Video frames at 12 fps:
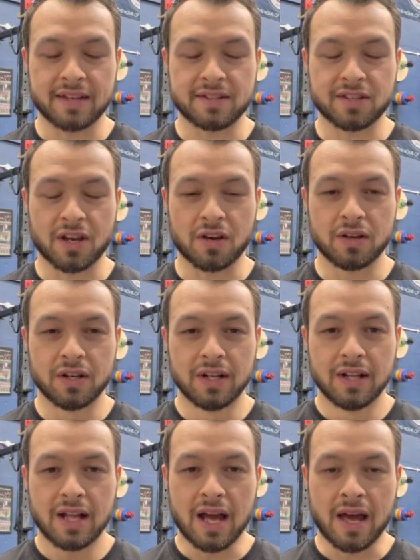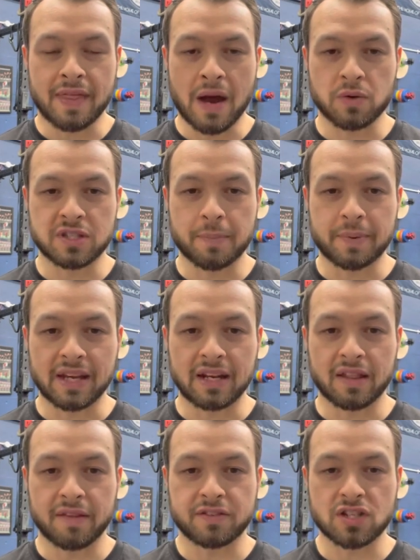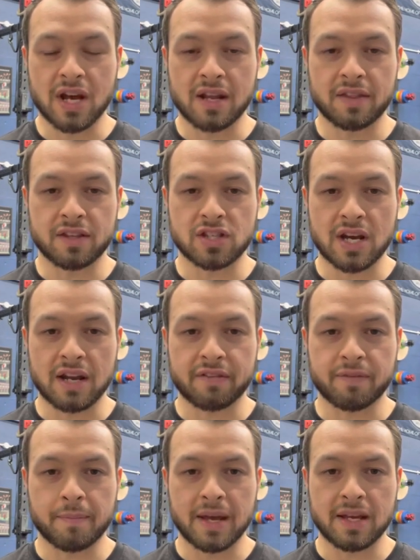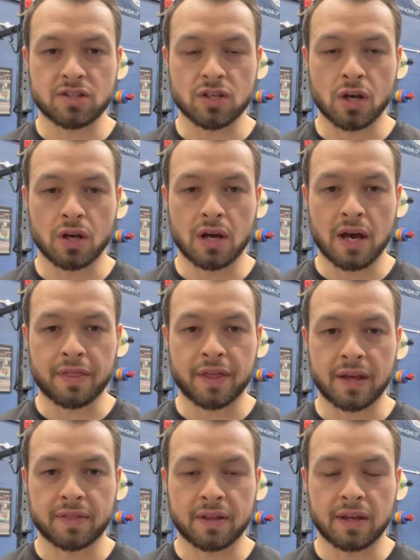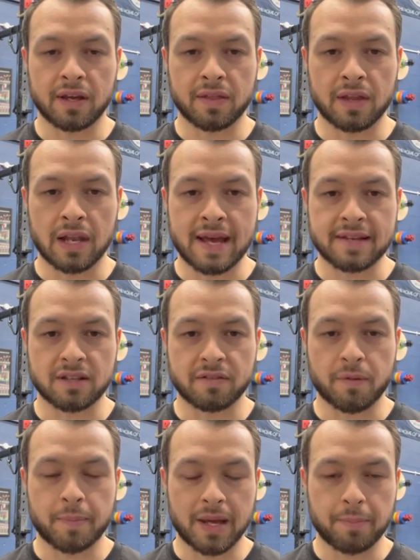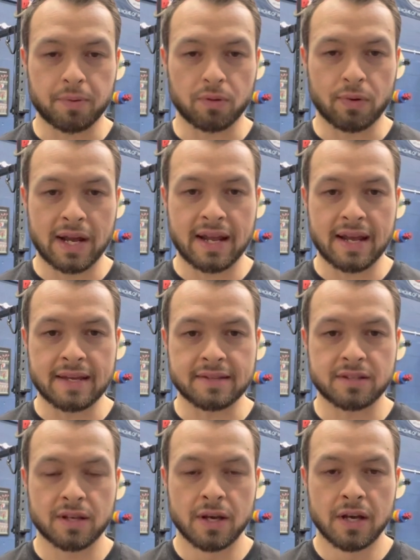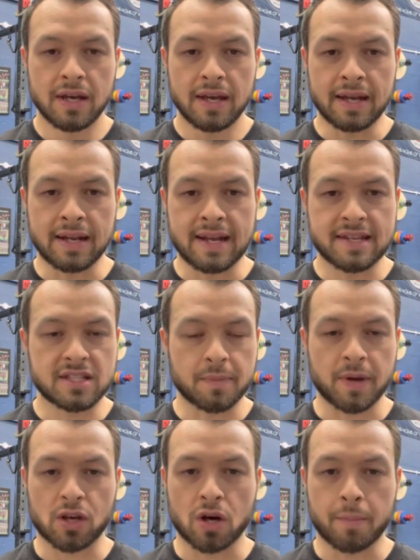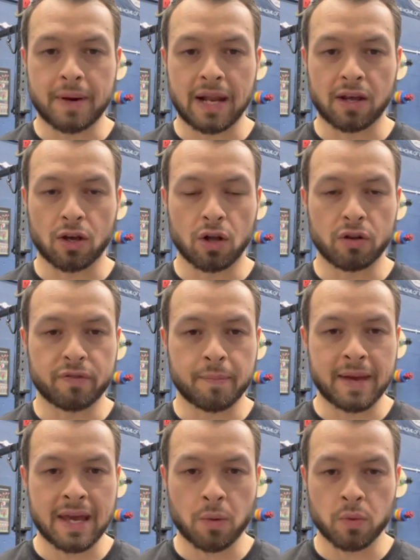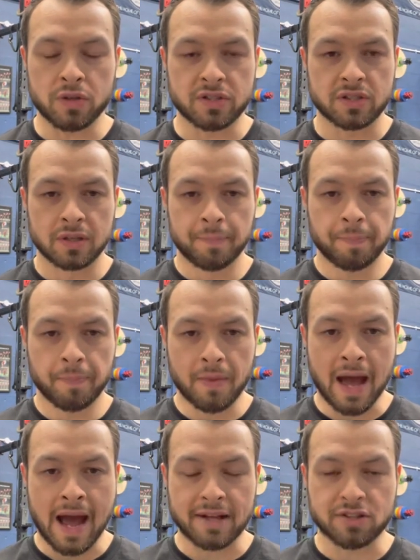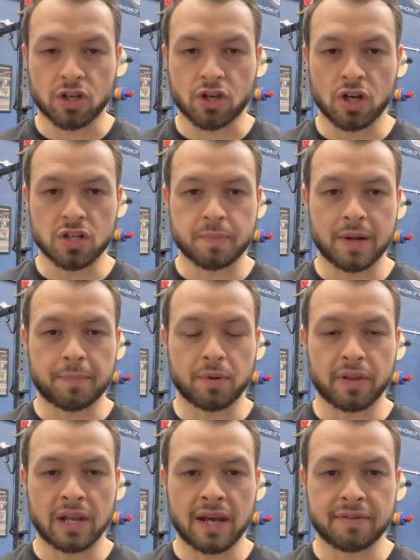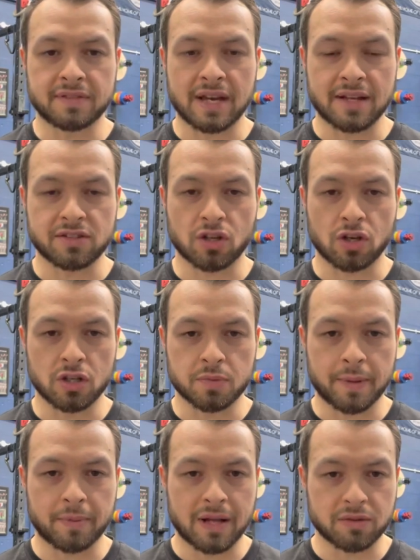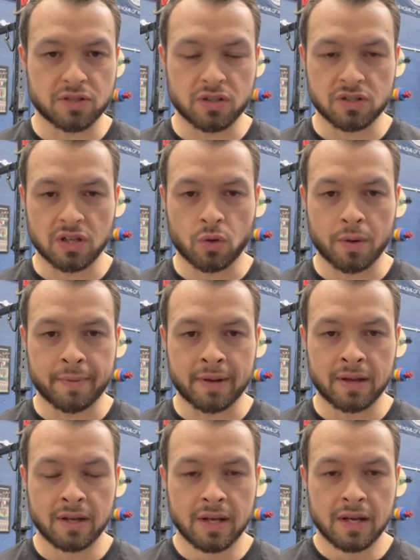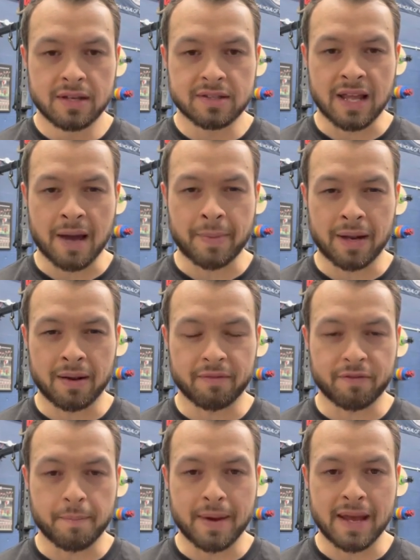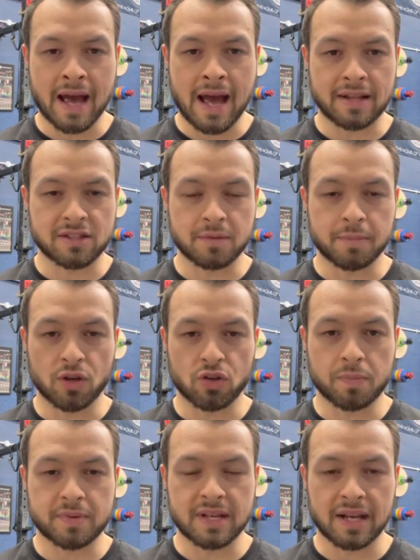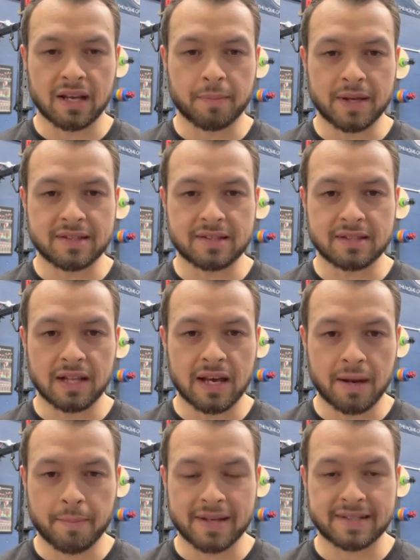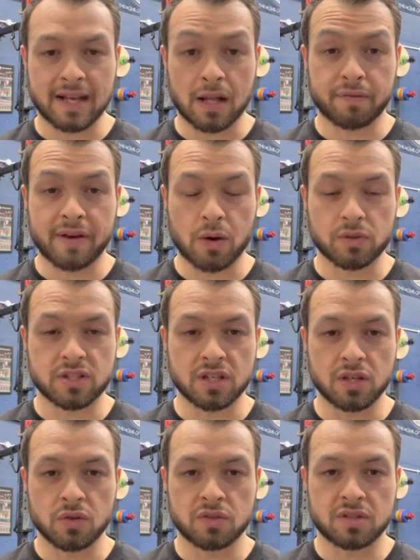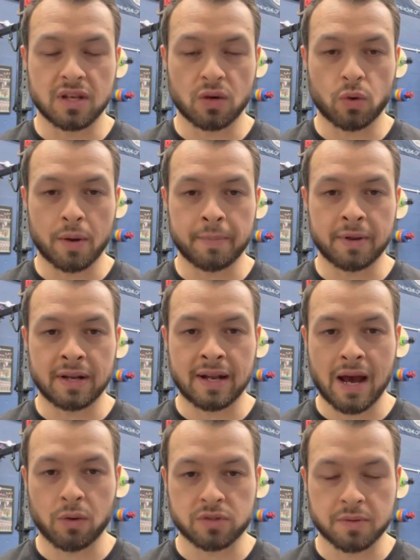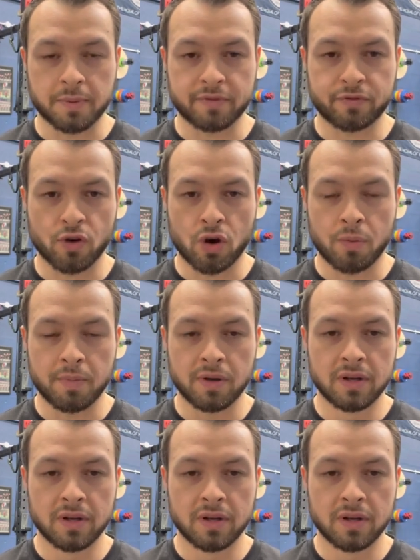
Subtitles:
So that was the beginning of the journey for me. So I think the lesson for people really is it needs to be a compelling goal. For me, it was I had to coach people the lift. I had to coach people how to use the equipment. So that meant for me, I had to be 100% committed to learning myself how to use the equipment and how to perform